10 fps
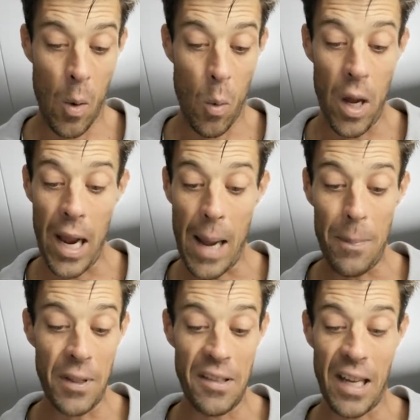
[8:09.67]
What
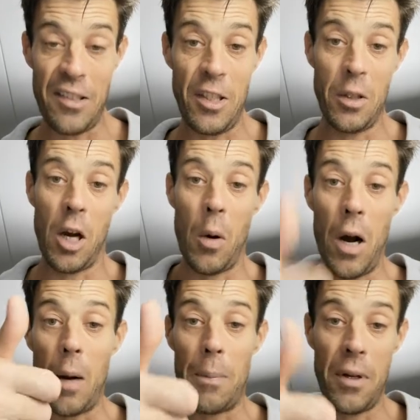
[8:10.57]
happens as you go
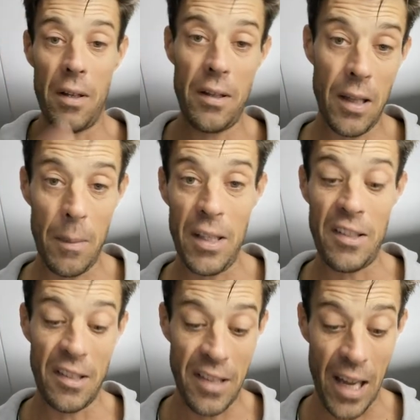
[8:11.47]
up? That
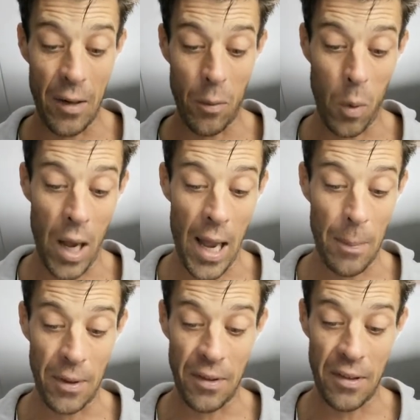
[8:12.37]
means ascend. What
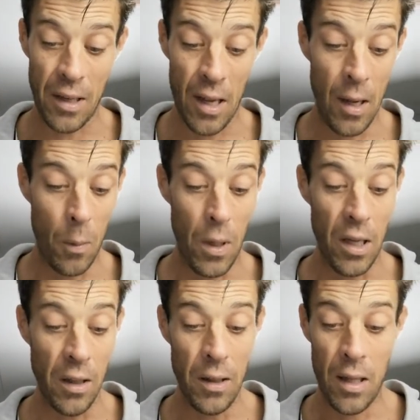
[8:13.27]
happens?
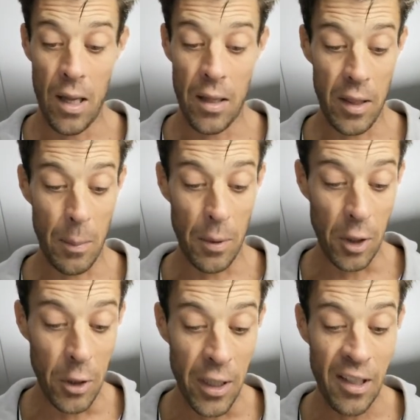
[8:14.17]
Well, the
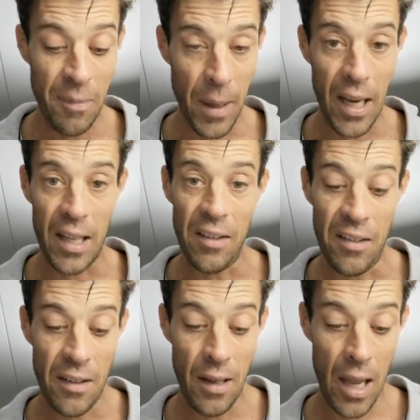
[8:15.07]
balloon
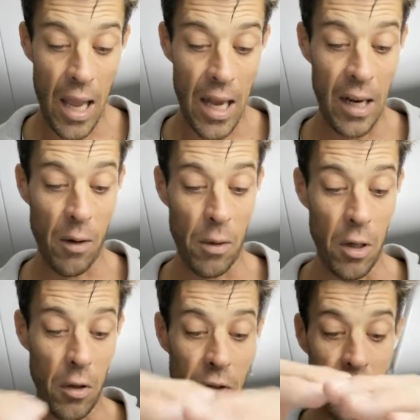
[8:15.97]
expands and it
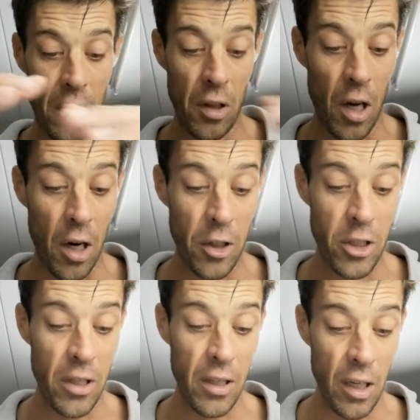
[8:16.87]
grows
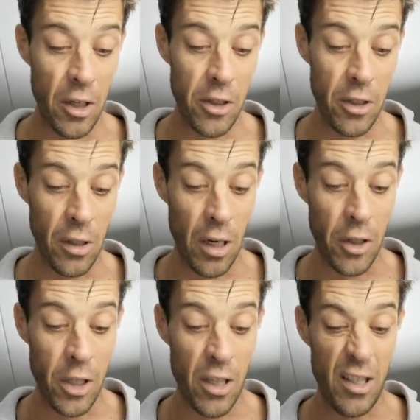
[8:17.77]
larger and larger and
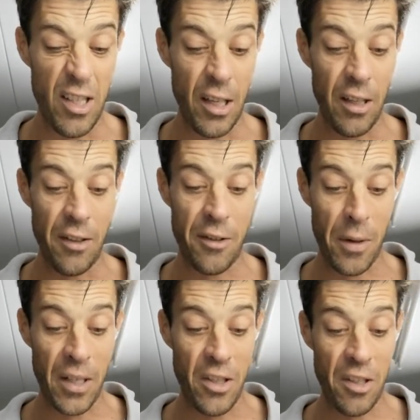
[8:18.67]
larger until it
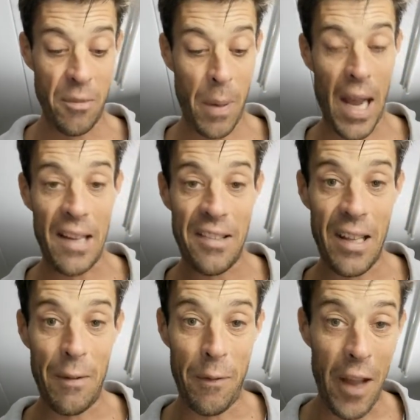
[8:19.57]
stretches past
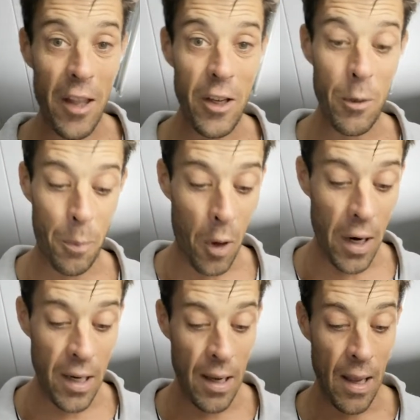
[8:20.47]
the failure point